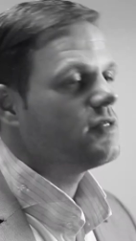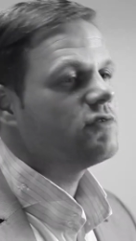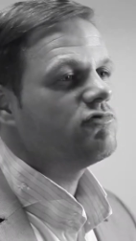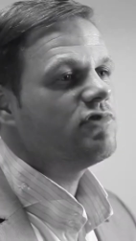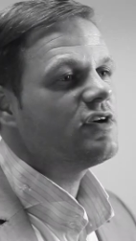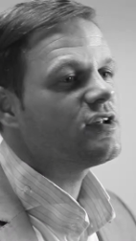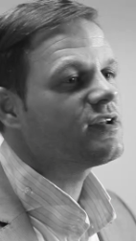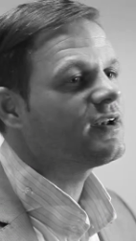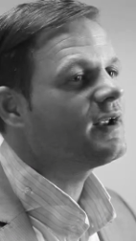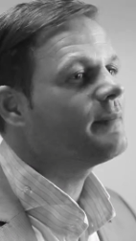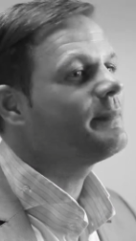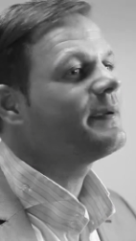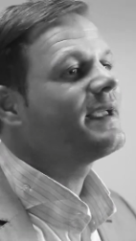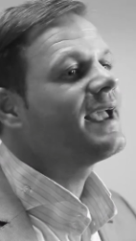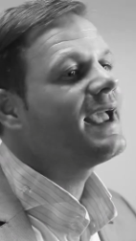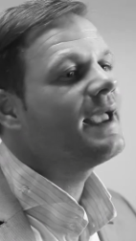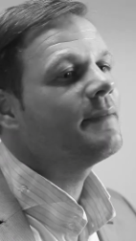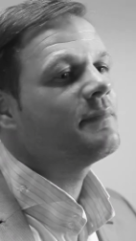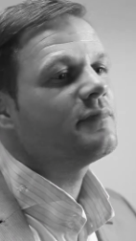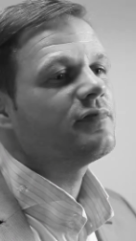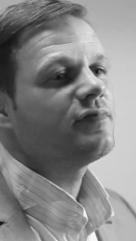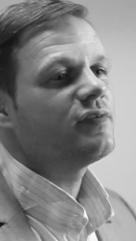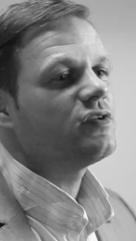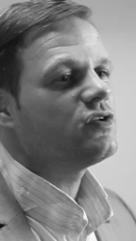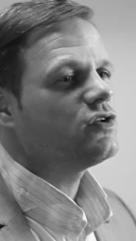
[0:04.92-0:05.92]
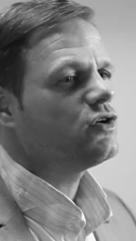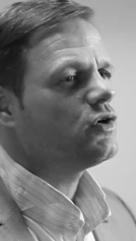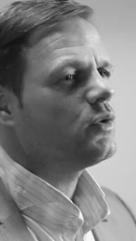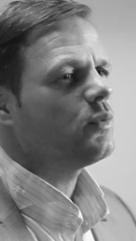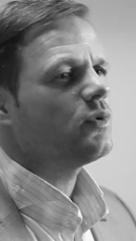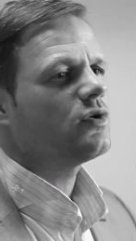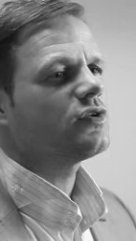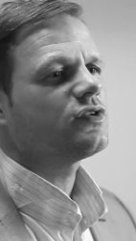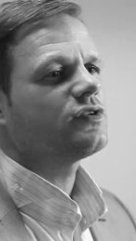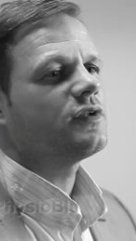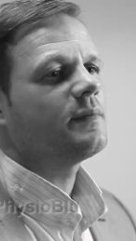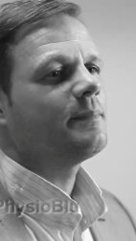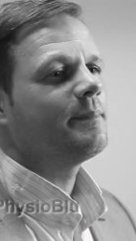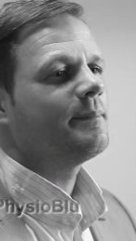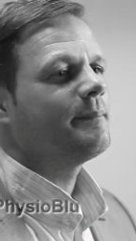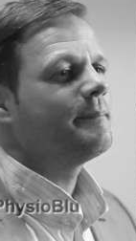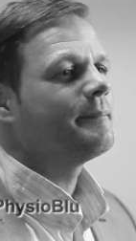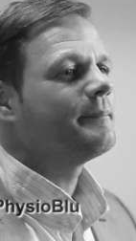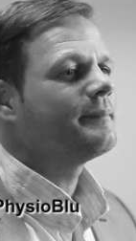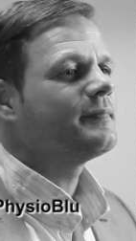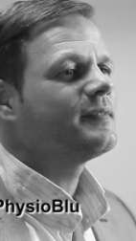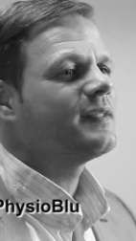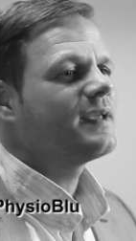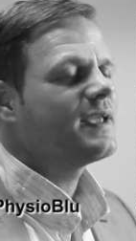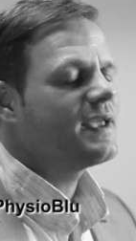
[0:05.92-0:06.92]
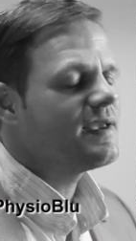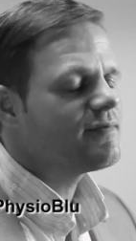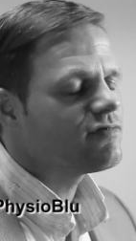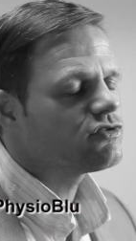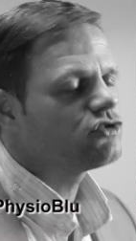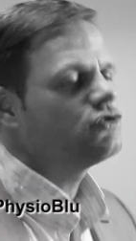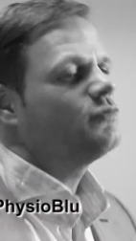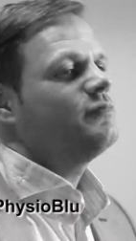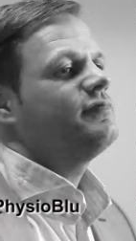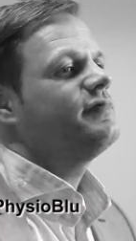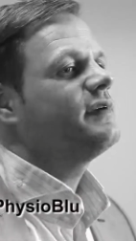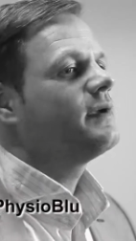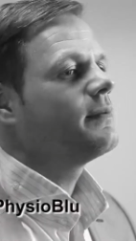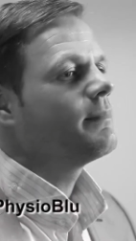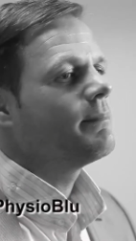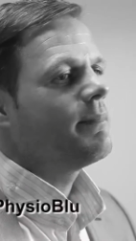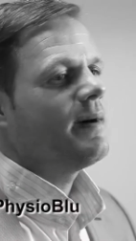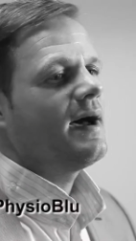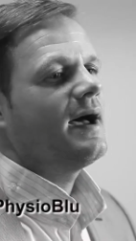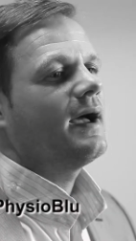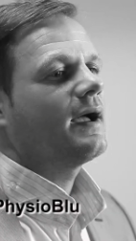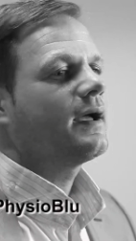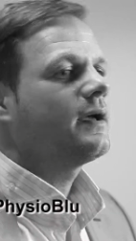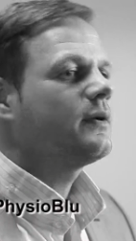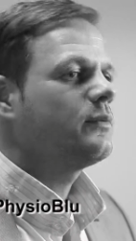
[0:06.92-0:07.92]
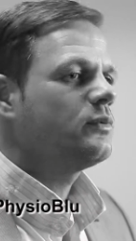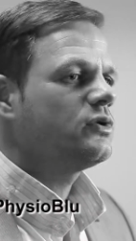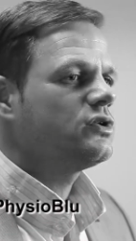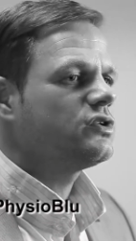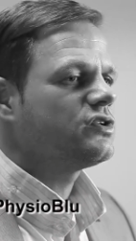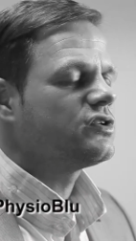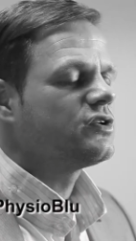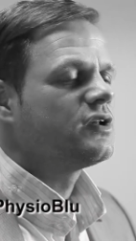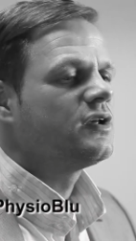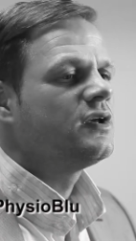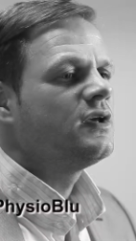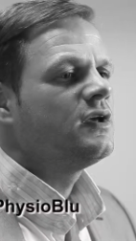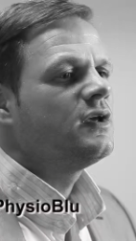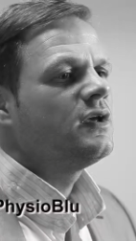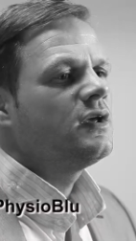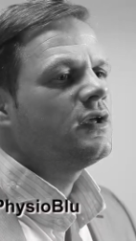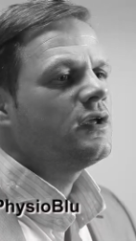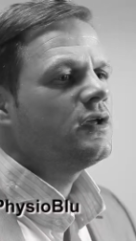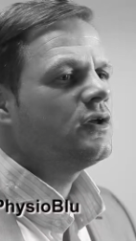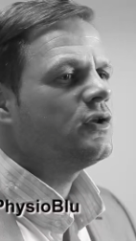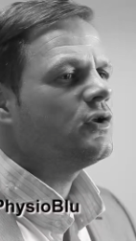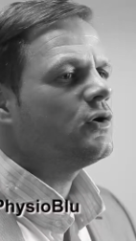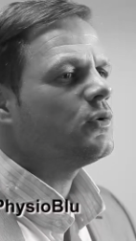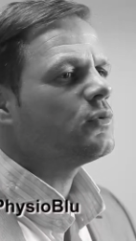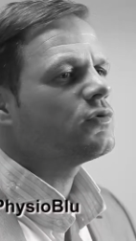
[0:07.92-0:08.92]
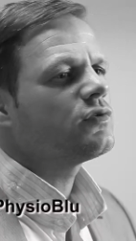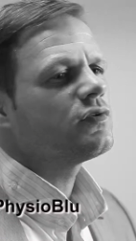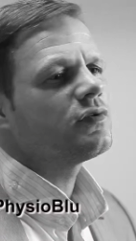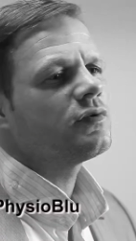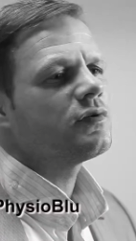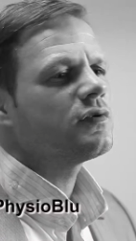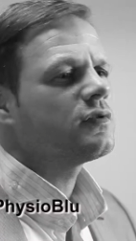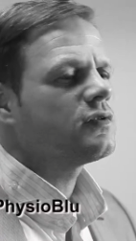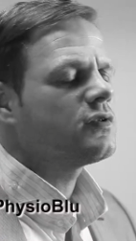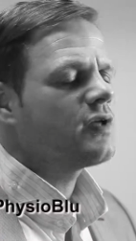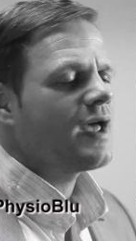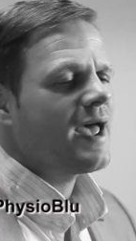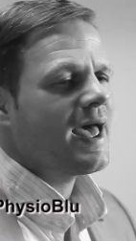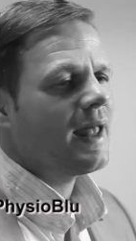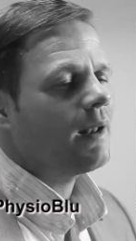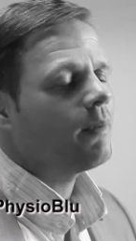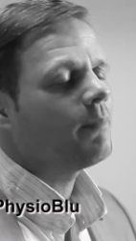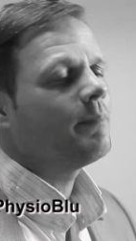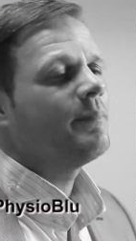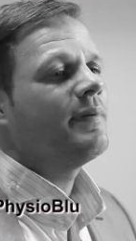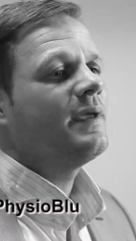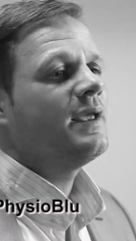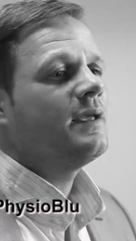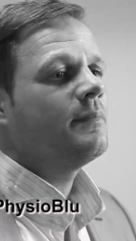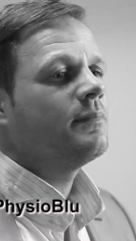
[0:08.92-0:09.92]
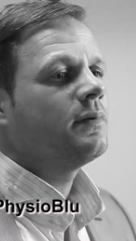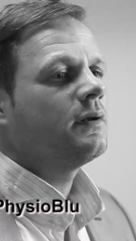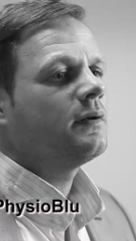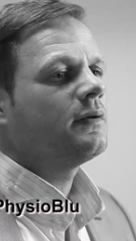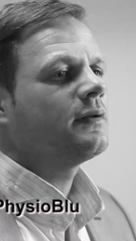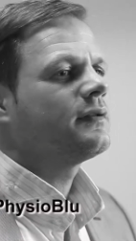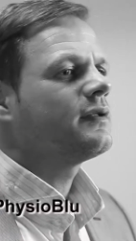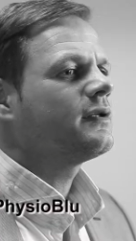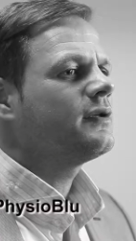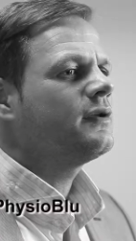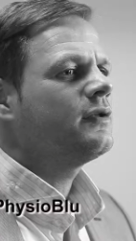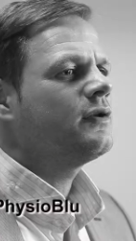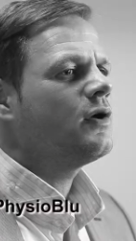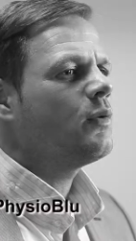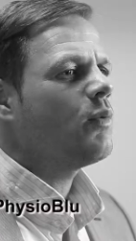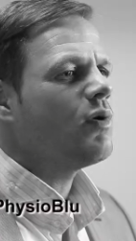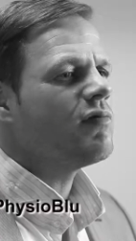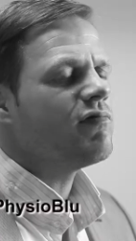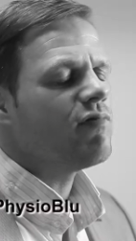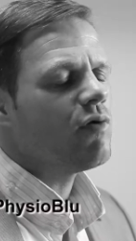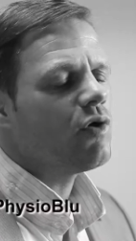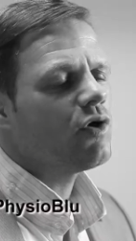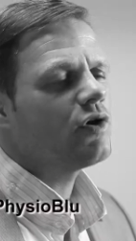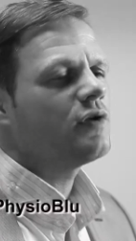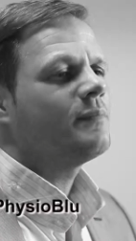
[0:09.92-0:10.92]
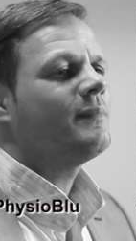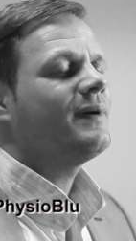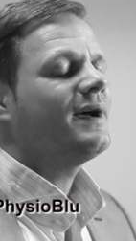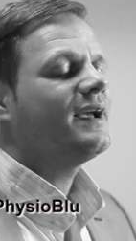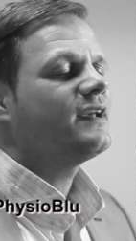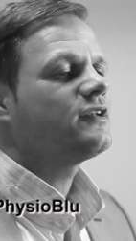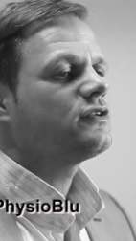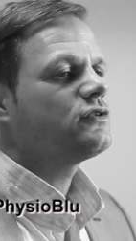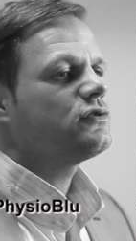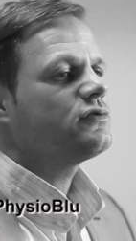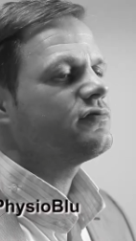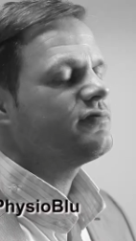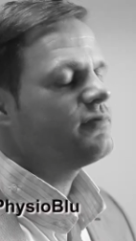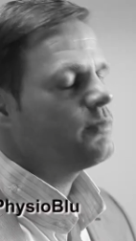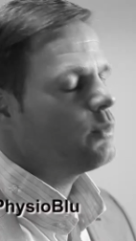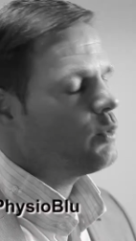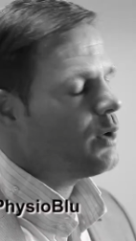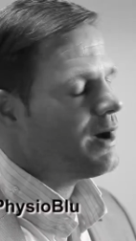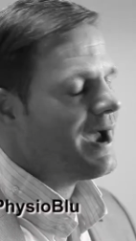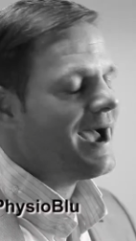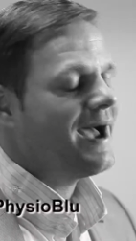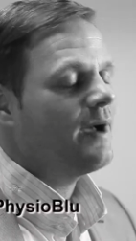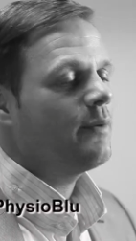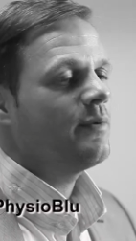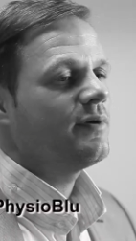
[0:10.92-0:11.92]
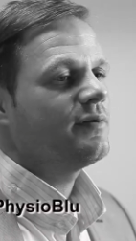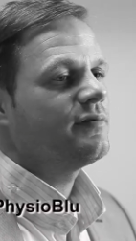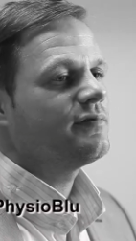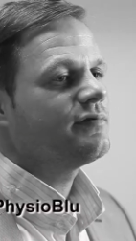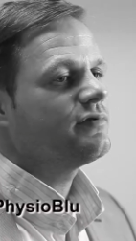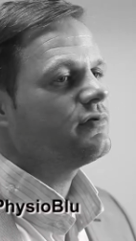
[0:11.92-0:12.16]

The reason I became a physio was to, to give something back, was, you know, to, to help people, you know, avoid my suffering what I went